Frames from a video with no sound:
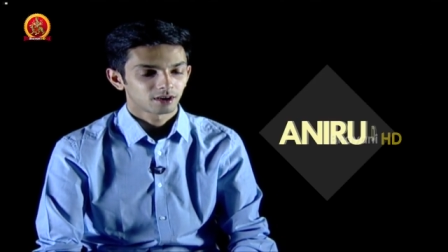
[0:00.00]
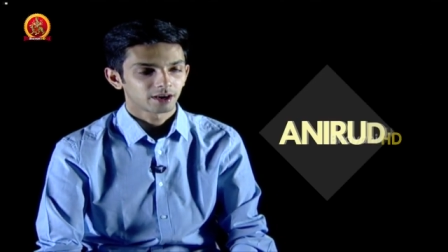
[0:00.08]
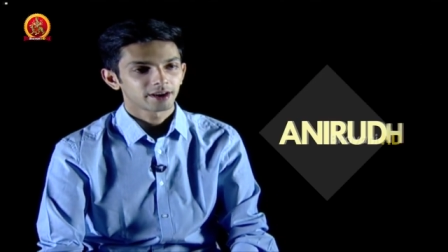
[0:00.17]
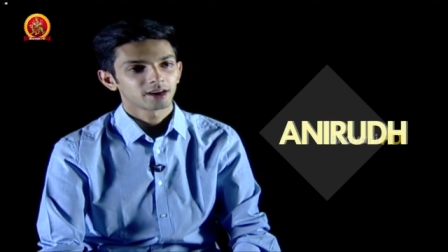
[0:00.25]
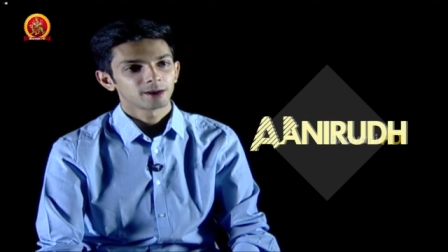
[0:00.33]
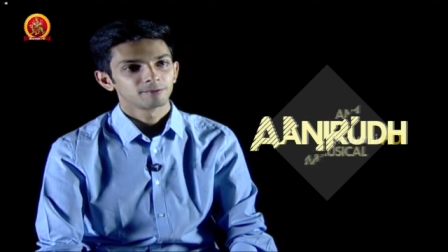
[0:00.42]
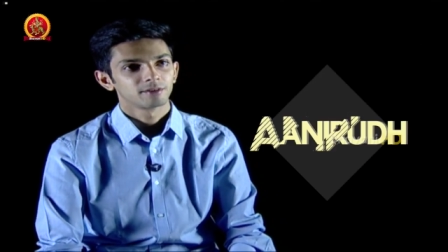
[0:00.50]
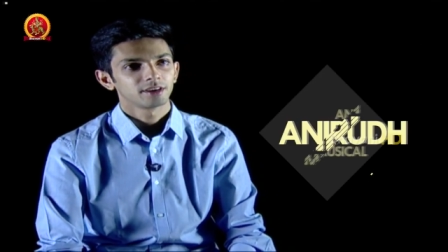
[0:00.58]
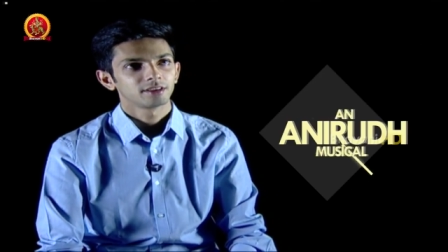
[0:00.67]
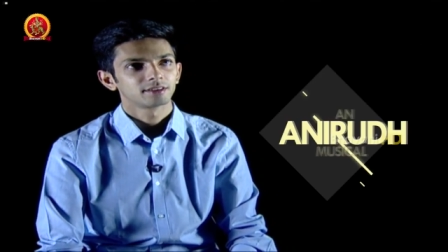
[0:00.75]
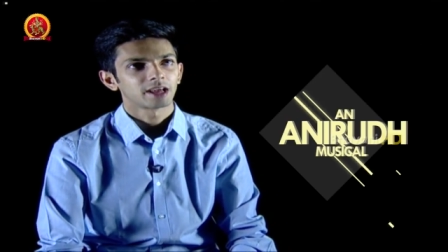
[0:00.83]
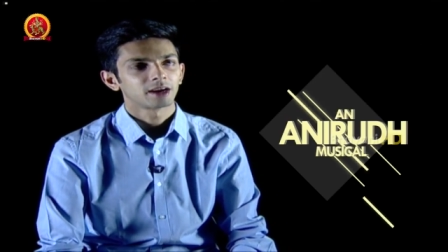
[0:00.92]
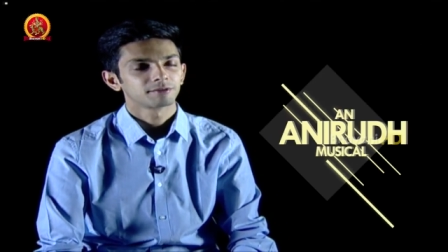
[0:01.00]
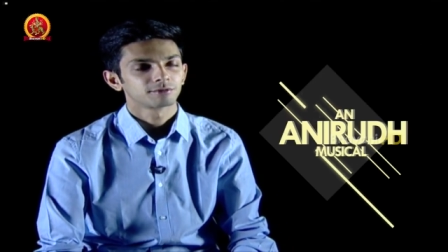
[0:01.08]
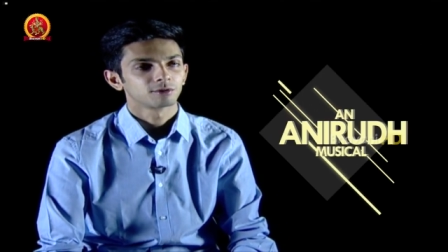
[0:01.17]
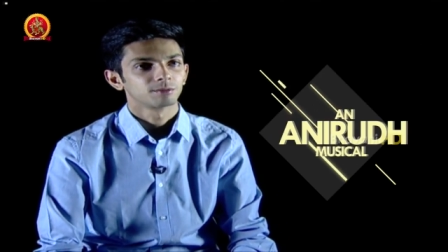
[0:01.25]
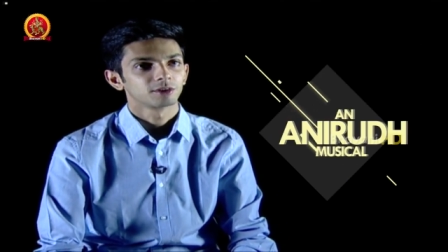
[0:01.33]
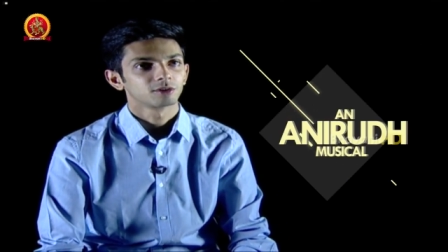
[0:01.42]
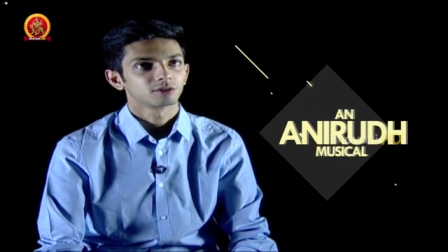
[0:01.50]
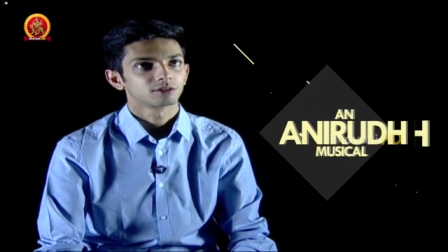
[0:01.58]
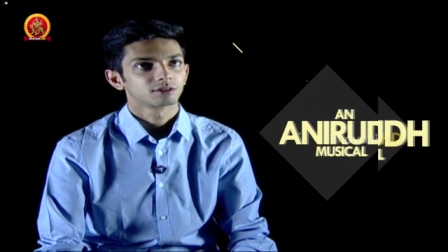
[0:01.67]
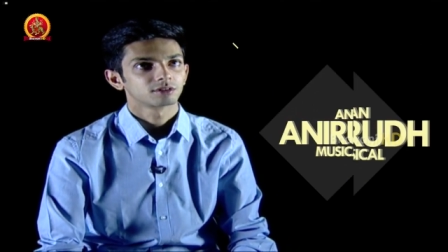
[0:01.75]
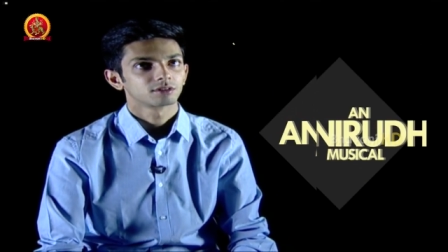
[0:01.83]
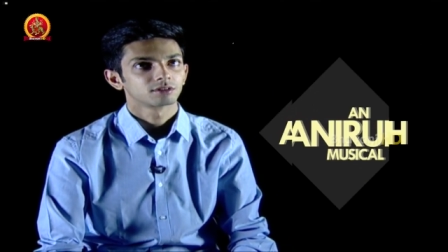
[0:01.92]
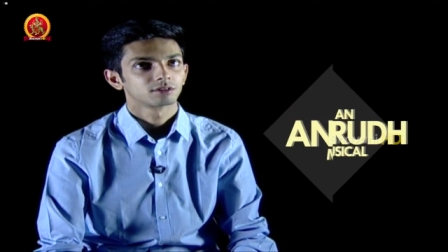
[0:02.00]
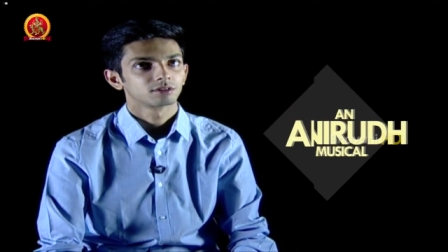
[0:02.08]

Again, I'm very thankful, because